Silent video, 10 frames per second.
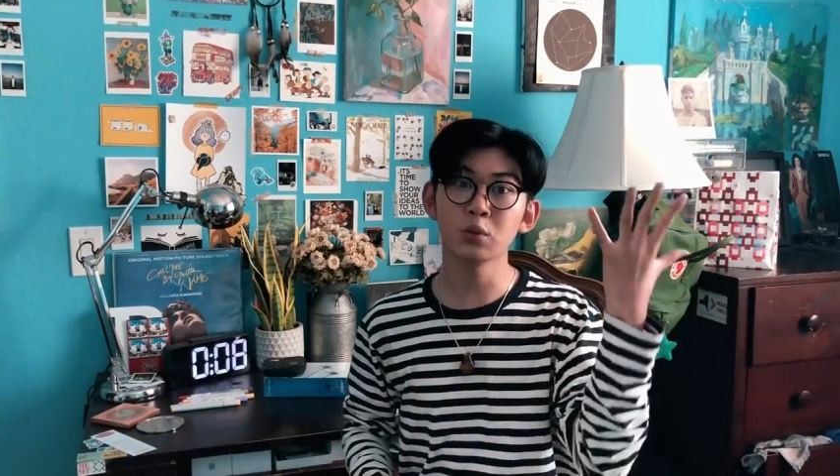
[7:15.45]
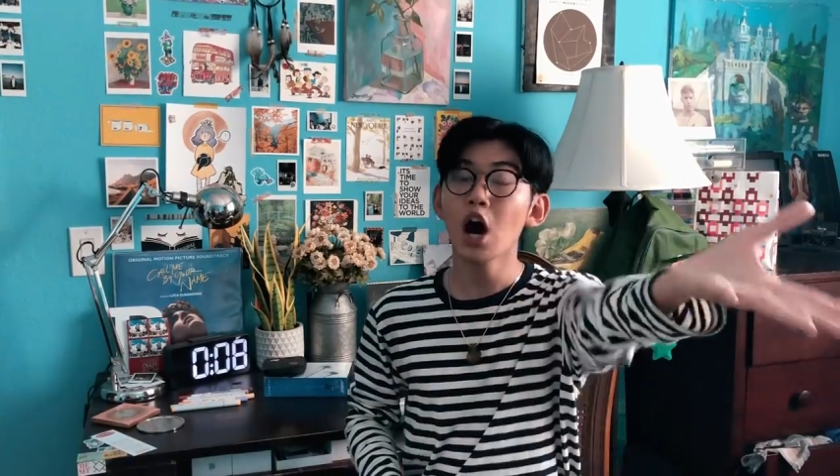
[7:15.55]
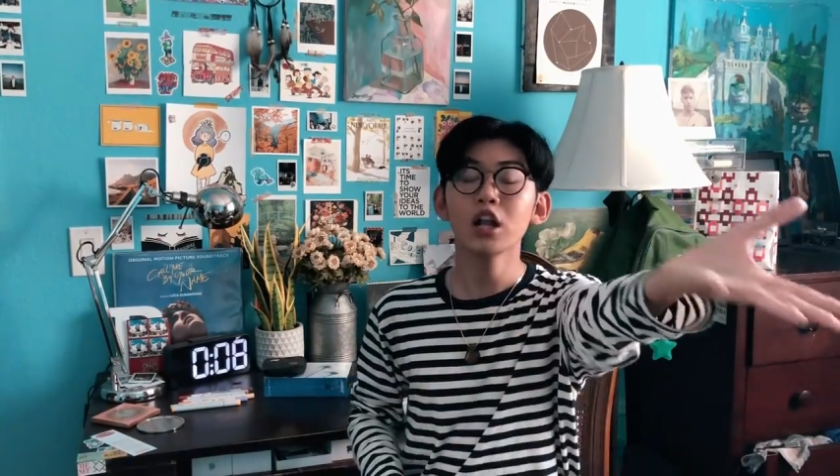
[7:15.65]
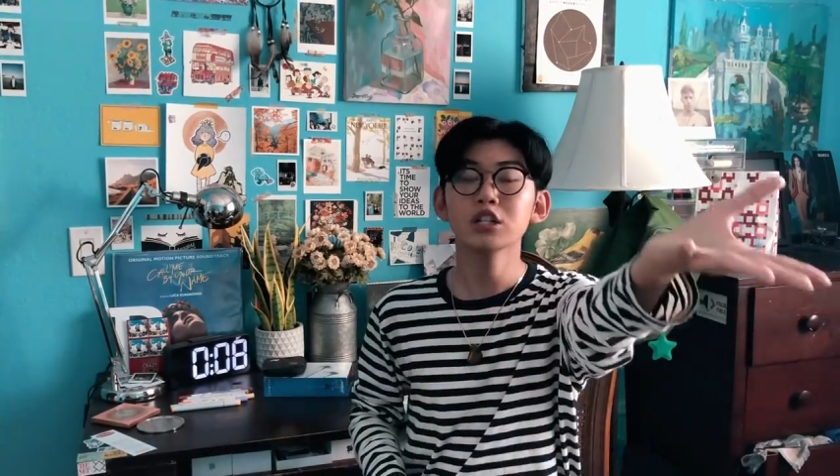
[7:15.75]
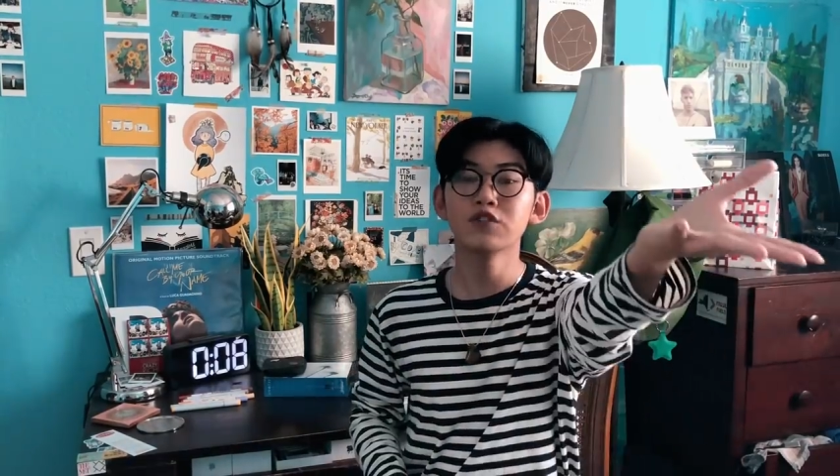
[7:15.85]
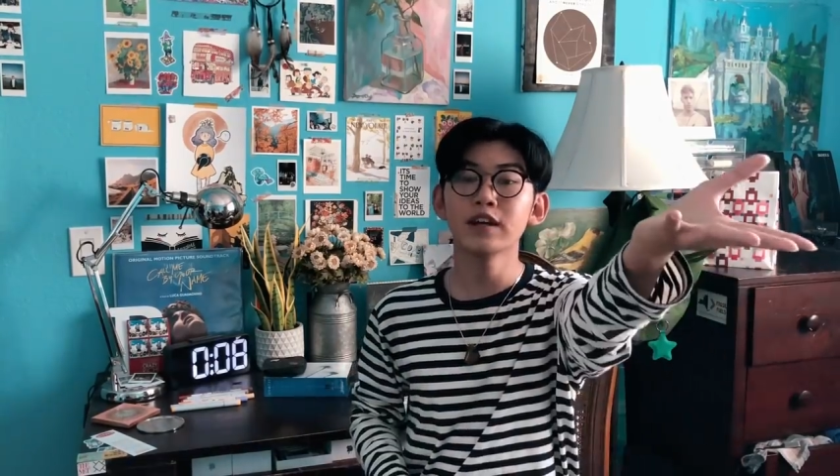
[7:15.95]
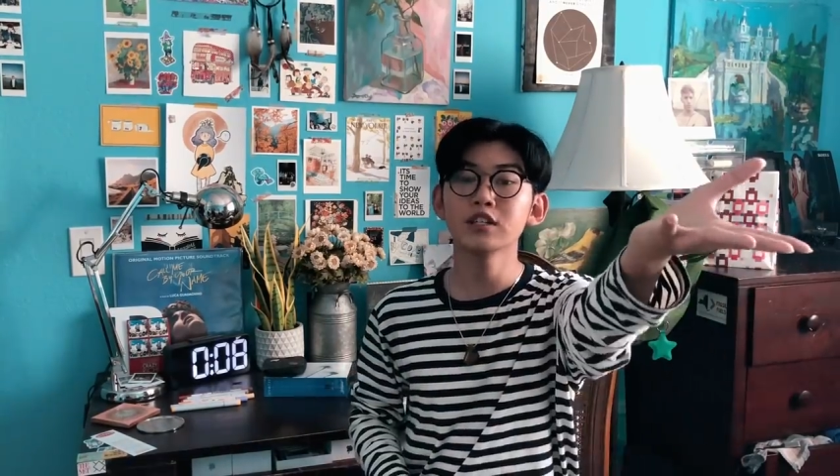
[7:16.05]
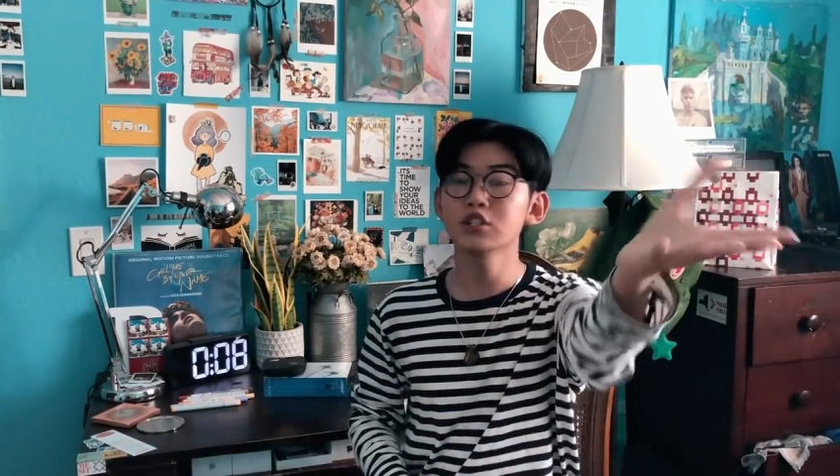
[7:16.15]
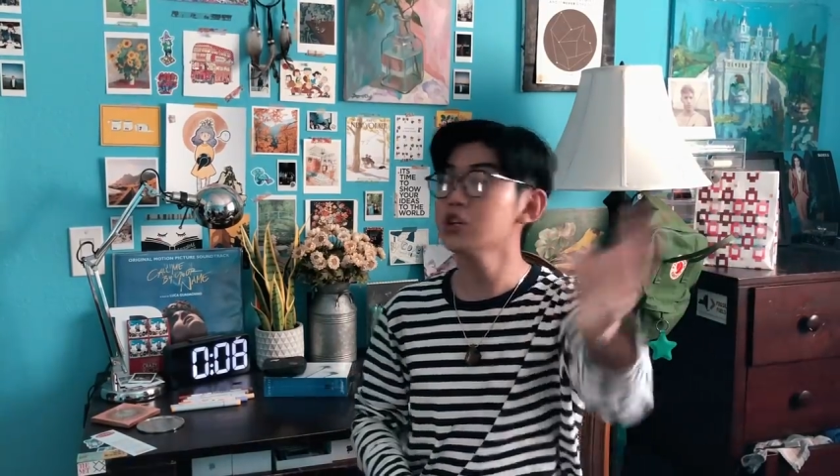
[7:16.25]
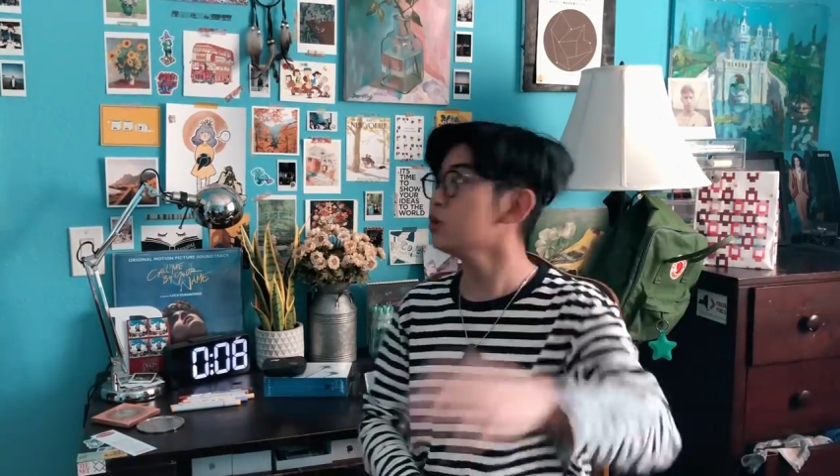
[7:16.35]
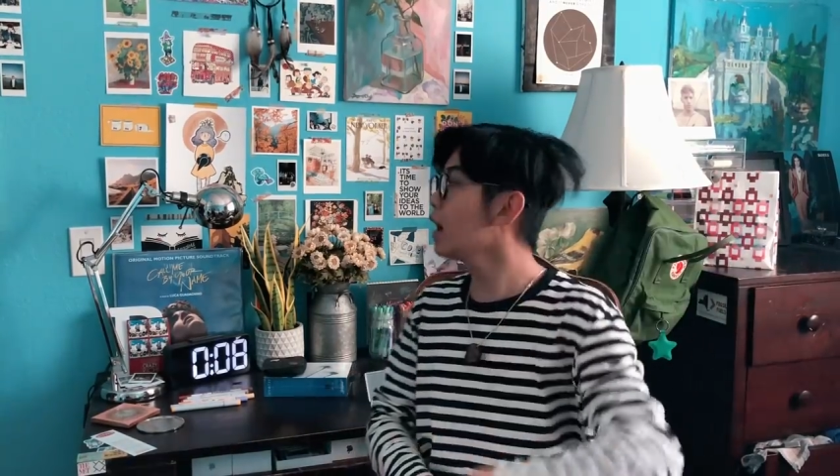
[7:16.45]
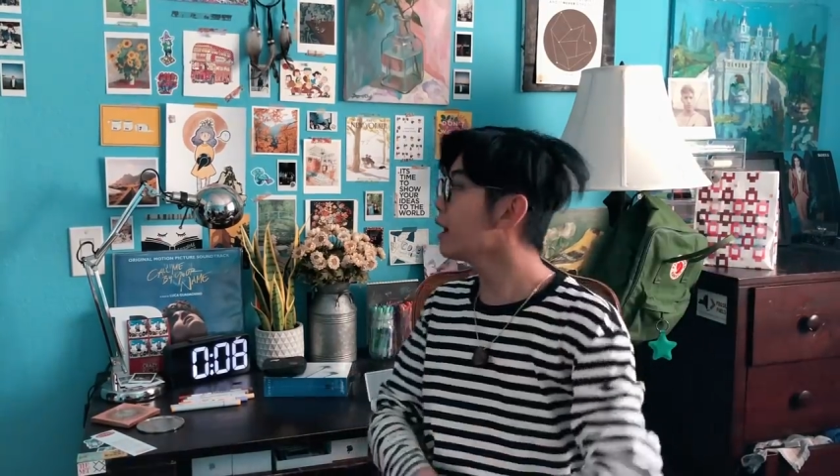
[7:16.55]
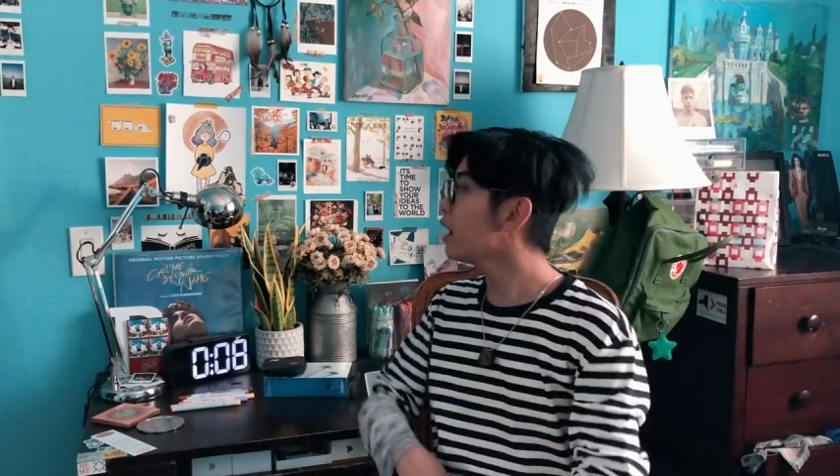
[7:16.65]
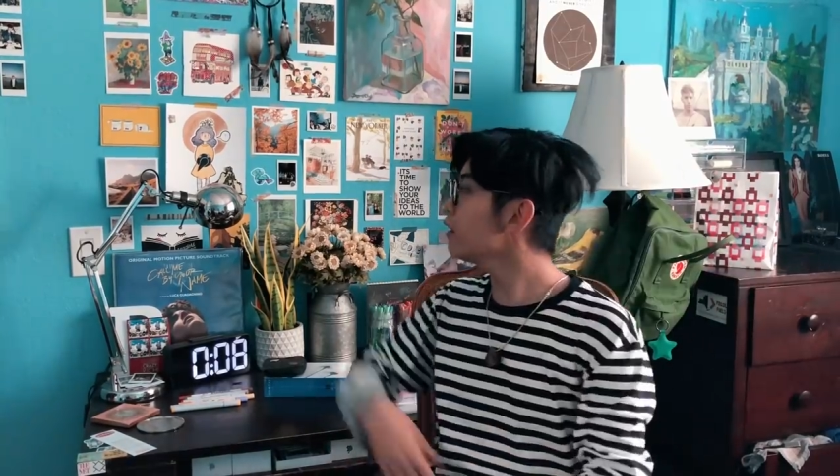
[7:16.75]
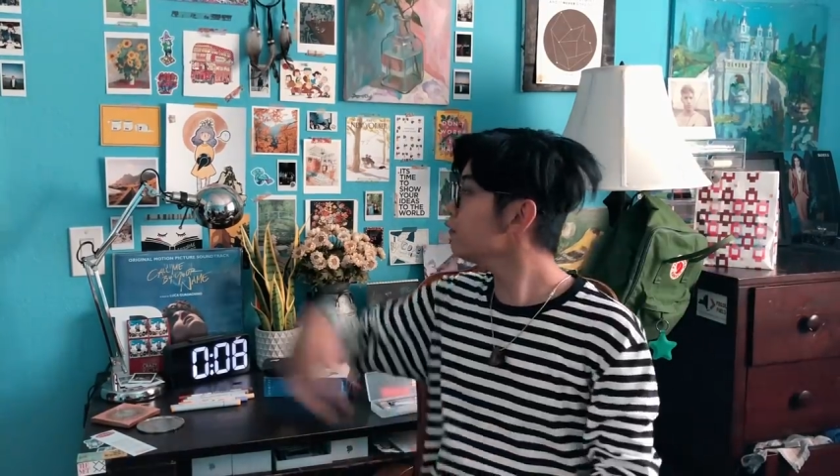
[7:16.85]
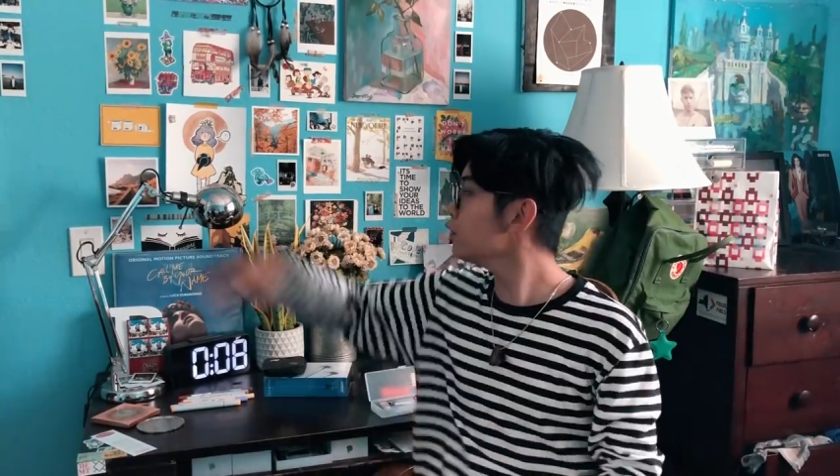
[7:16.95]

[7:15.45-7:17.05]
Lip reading: college very soon. I got a